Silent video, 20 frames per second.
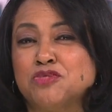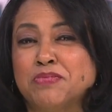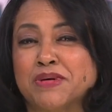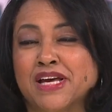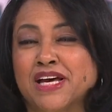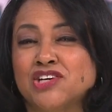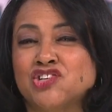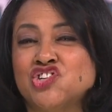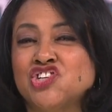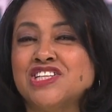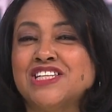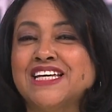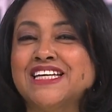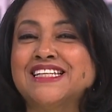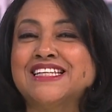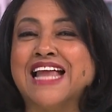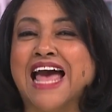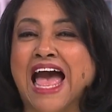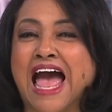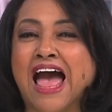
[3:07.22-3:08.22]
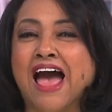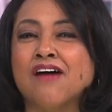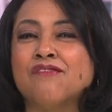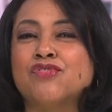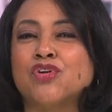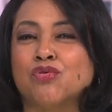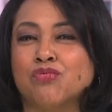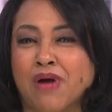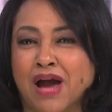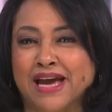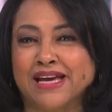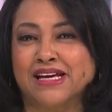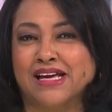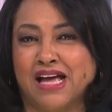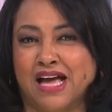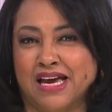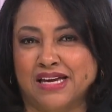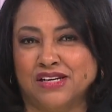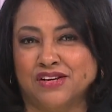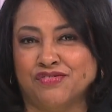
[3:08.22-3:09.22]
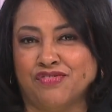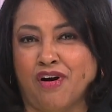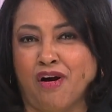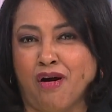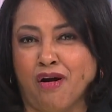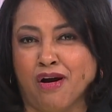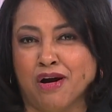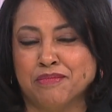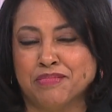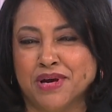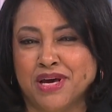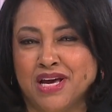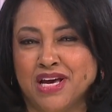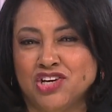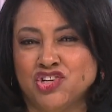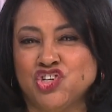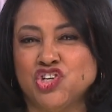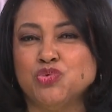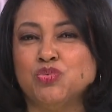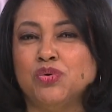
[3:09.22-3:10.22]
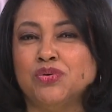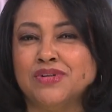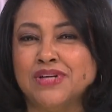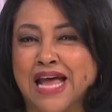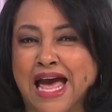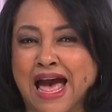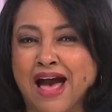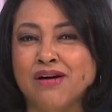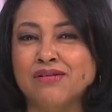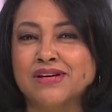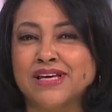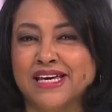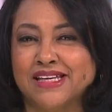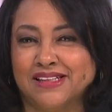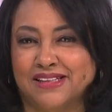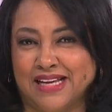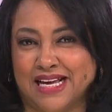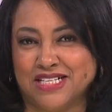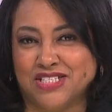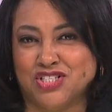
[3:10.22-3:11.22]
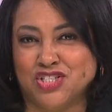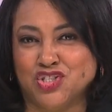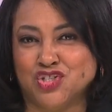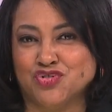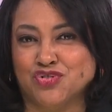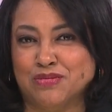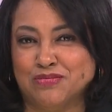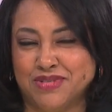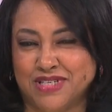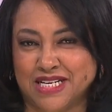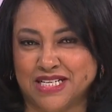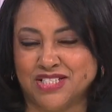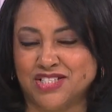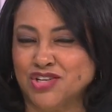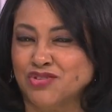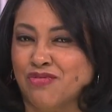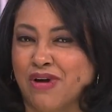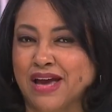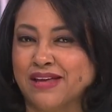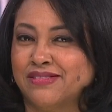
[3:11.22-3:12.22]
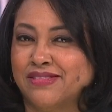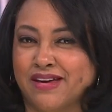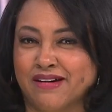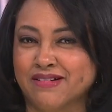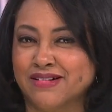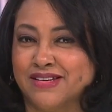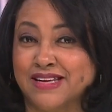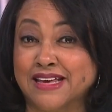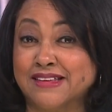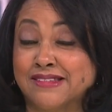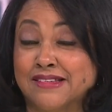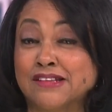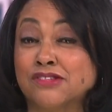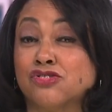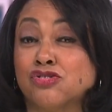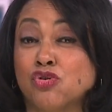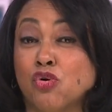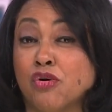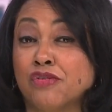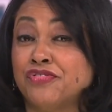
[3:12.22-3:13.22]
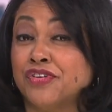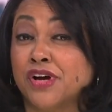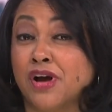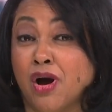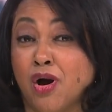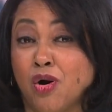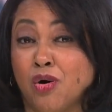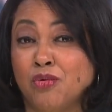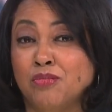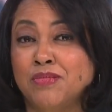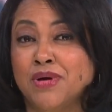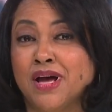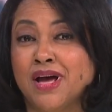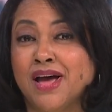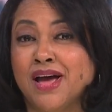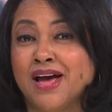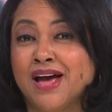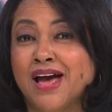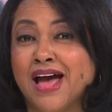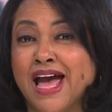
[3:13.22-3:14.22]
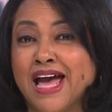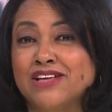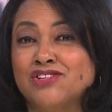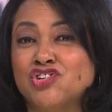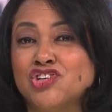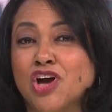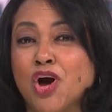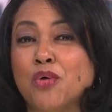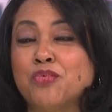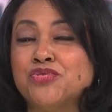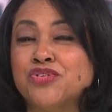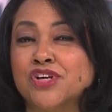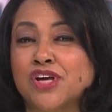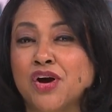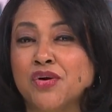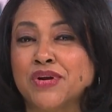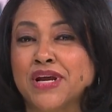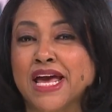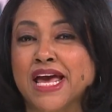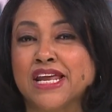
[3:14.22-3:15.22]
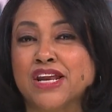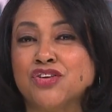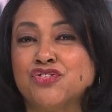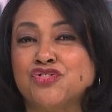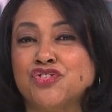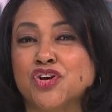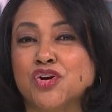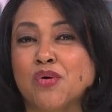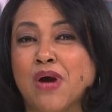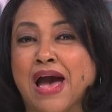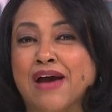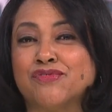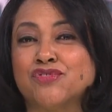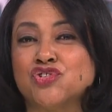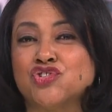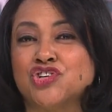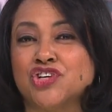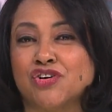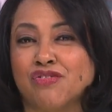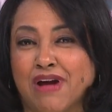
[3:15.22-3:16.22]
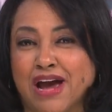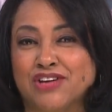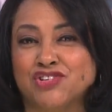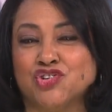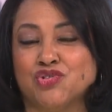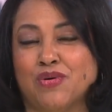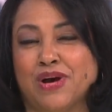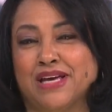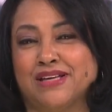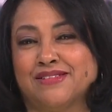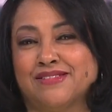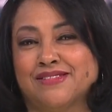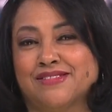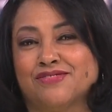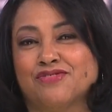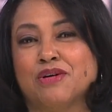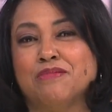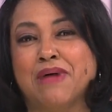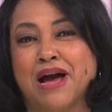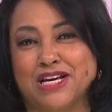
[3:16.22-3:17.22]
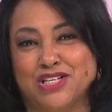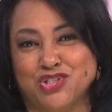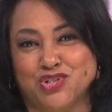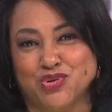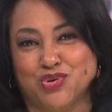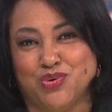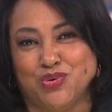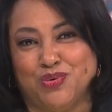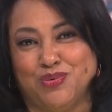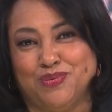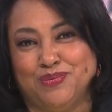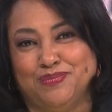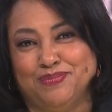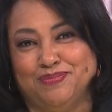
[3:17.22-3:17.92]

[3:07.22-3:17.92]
because she didn't have the right kind of harp. She will now get lessons from Dixon right there in Dixon's Norfolk home, and she hopes to go to NSU after she graduates from high school.